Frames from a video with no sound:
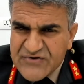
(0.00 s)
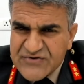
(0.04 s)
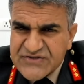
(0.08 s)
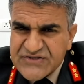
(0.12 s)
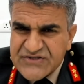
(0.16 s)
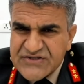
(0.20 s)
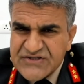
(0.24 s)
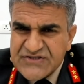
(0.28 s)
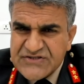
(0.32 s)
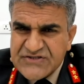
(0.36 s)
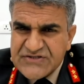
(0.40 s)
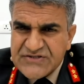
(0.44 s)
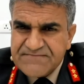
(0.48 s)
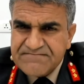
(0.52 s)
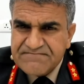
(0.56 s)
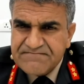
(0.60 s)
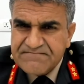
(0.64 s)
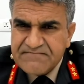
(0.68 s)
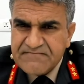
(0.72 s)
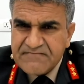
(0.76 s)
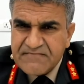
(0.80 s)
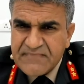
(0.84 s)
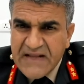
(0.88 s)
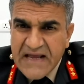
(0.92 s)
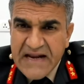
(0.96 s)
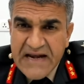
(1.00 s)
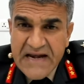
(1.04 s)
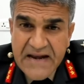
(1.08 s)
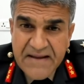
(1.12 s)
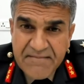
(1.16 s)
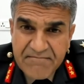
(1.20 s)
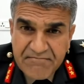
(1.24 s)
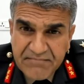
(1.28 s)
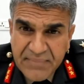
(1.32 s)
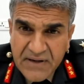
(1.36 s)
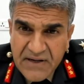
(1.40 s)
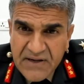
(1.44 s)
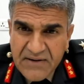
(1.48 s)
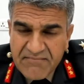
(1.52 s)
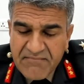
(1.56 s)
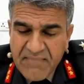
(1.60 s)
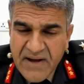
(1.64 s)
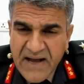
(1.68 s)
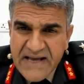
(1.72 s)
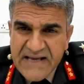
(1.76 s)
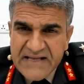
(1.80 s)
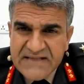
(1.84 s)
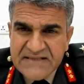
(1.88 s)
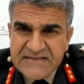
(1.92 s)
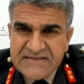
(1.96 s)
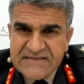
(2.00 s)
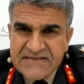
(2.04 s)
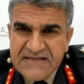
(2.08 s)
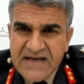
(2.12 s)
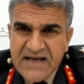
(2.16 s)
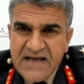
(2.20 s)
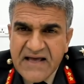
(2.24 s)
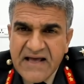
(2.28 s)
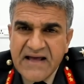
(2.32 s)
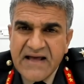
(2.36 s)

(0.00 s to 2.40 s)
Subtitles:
system, nimble minds,